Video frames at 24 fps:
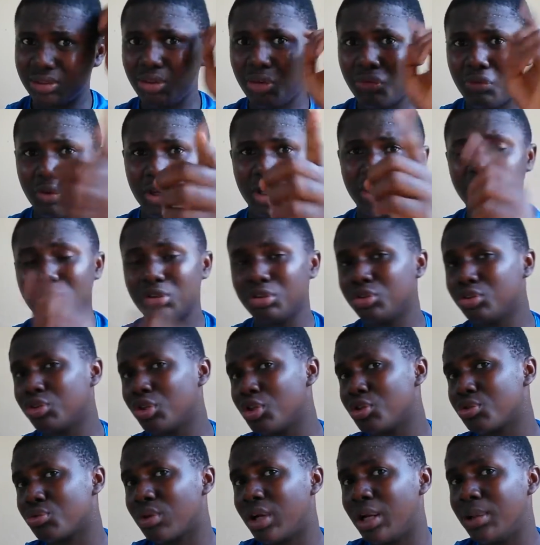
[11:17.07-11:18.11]
Don't forget to
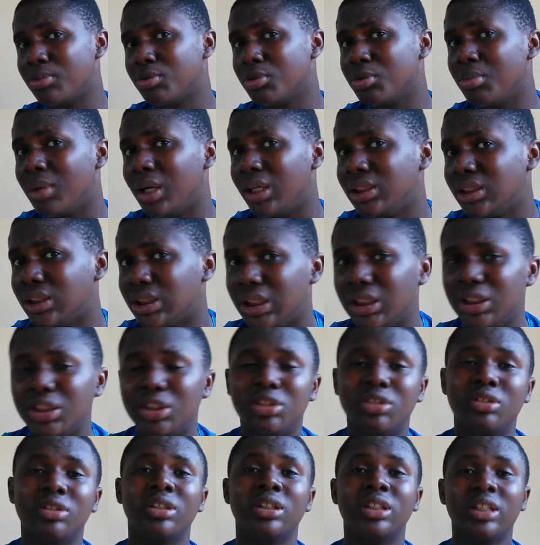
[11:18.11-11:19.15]
subscribe to my
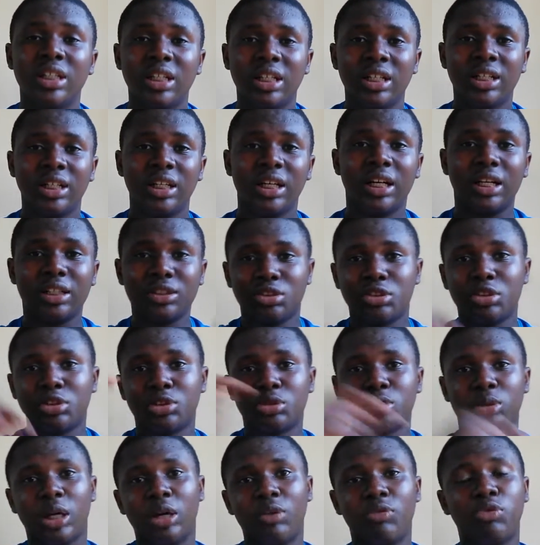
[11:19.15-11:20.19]
channel. Yeah,
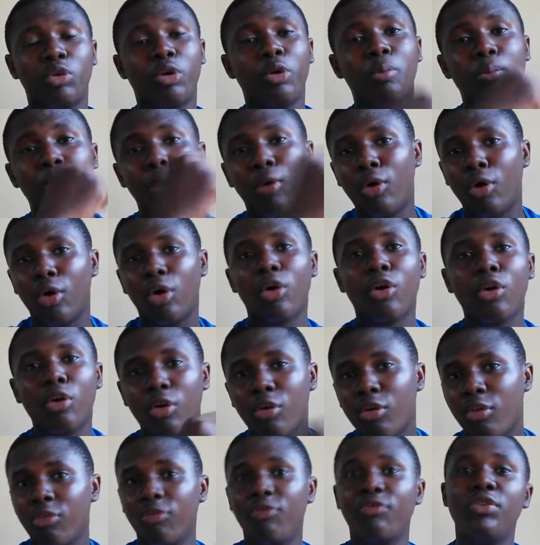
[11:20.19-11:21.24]
subscribe for more
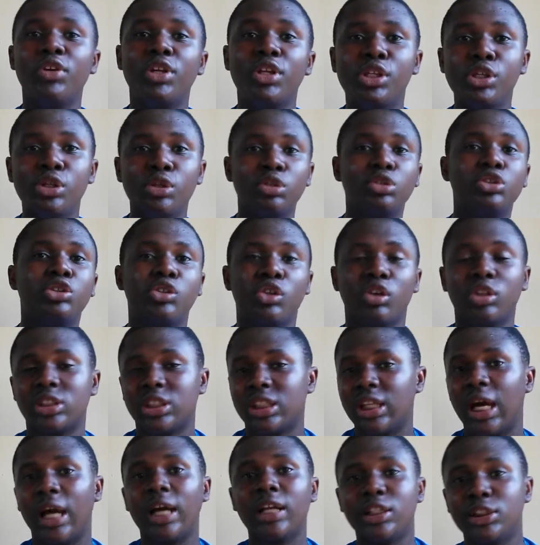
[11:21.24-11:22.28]
video just
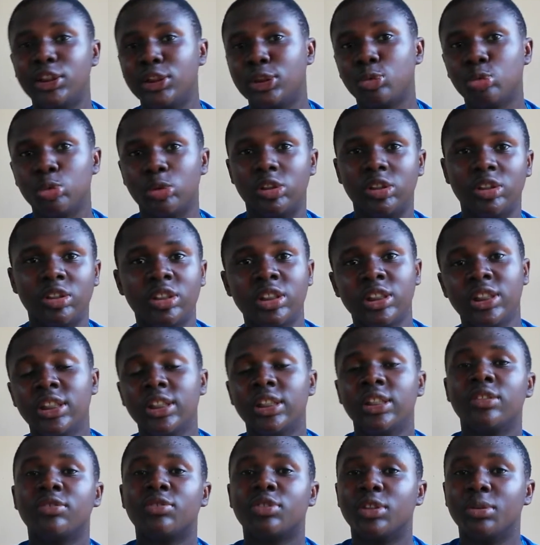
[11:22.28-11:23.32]
like this one
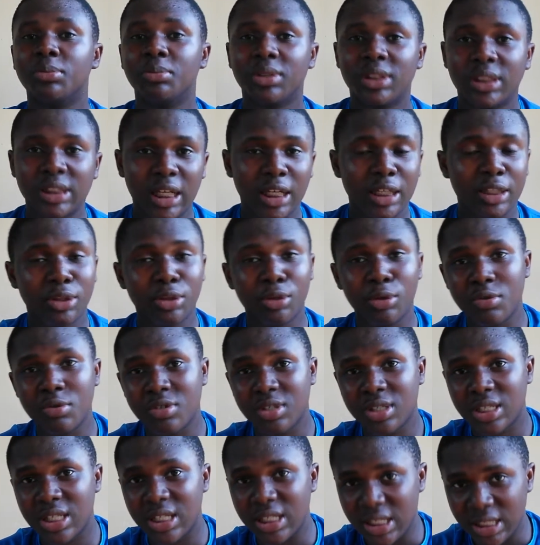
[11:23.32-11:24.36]
from
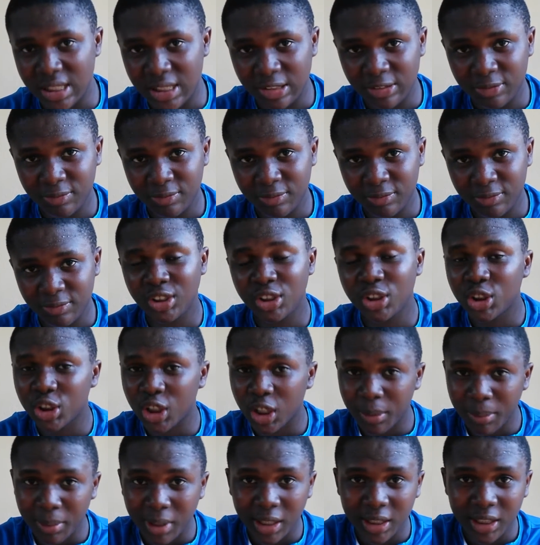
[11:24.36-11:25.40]
Santoscity.
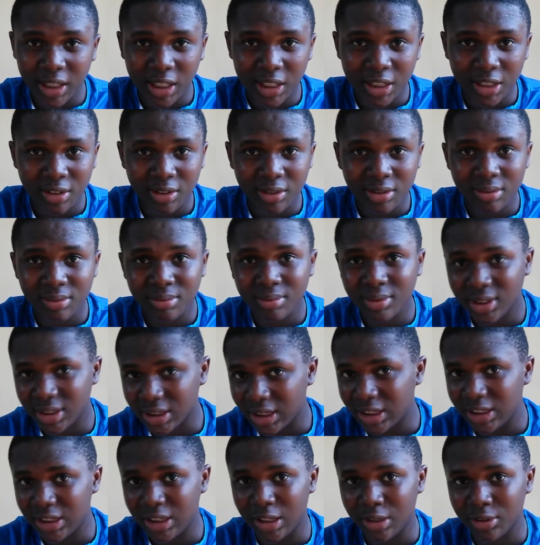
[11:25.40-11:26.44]
Jeremiah Daniel
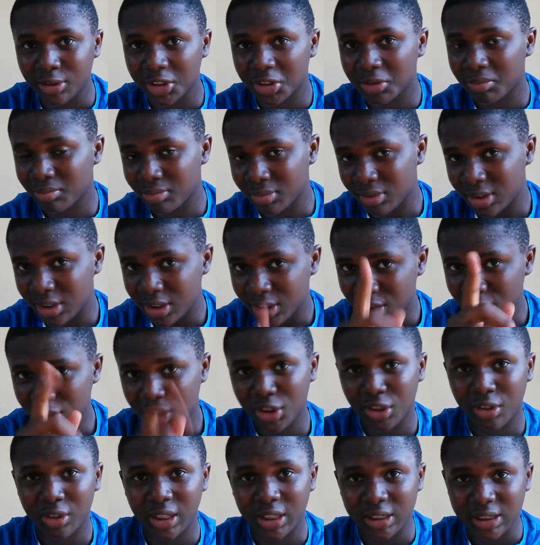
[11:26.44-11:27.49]
signing out. See
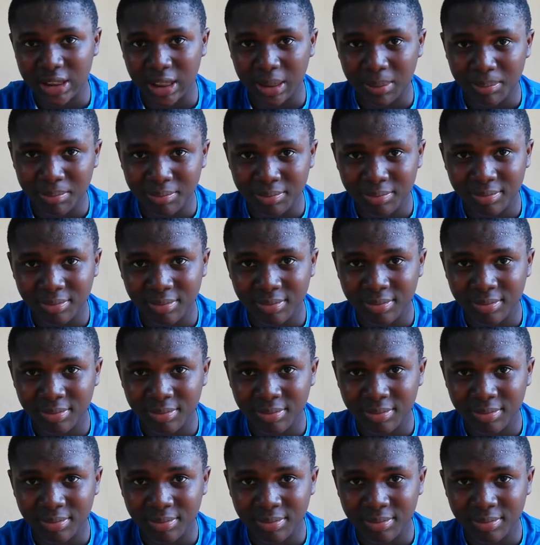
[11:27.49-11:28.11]
you all next time.